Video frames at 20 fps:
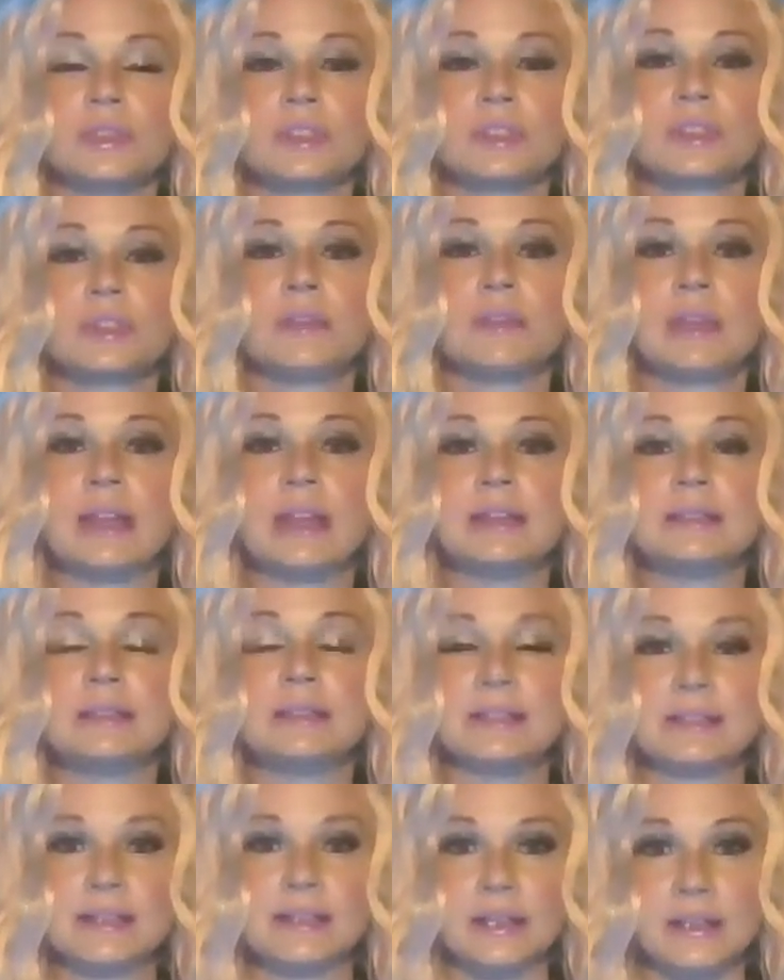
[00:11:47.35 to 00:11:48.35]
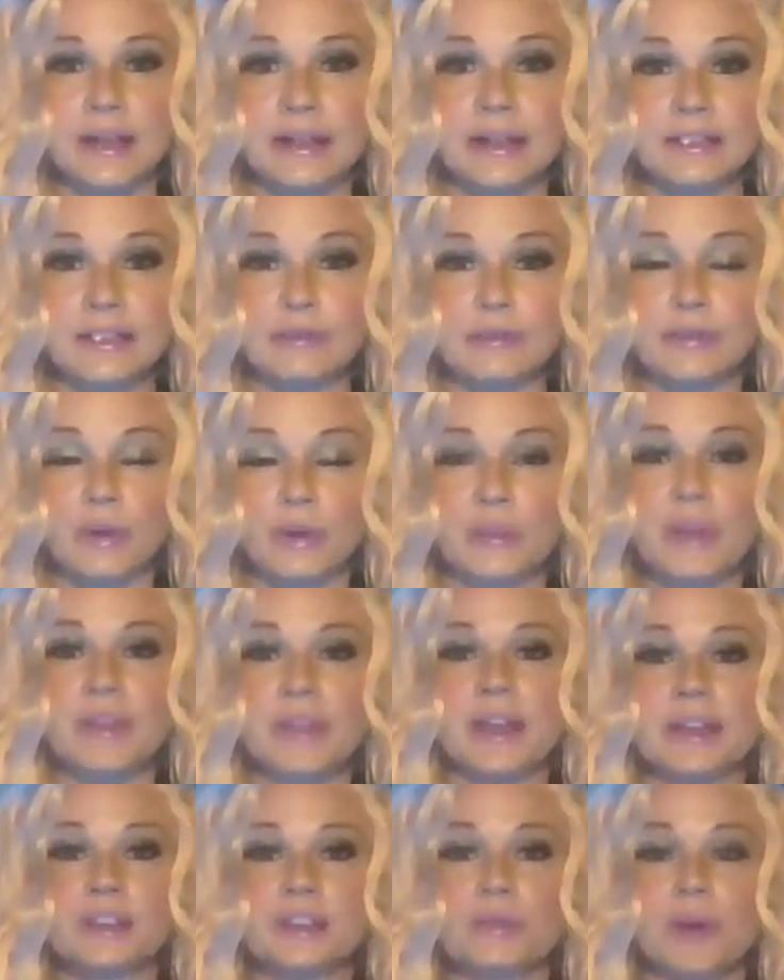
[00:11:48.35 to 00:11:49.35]
You just get disconnected
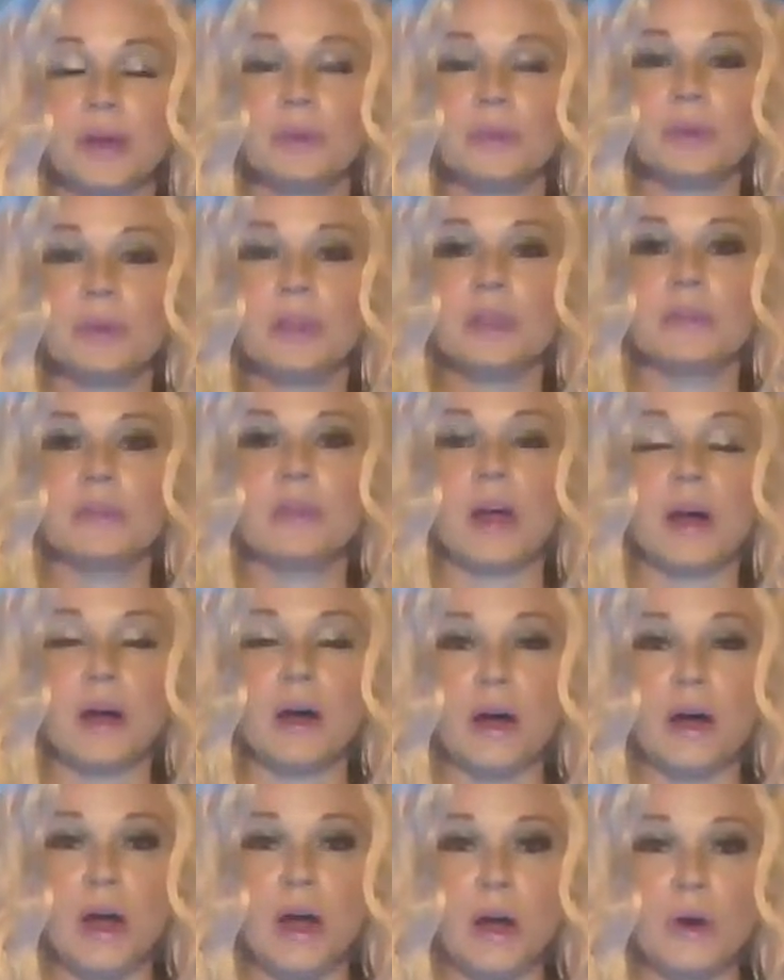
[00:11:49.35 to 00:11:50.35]
from it. That's why we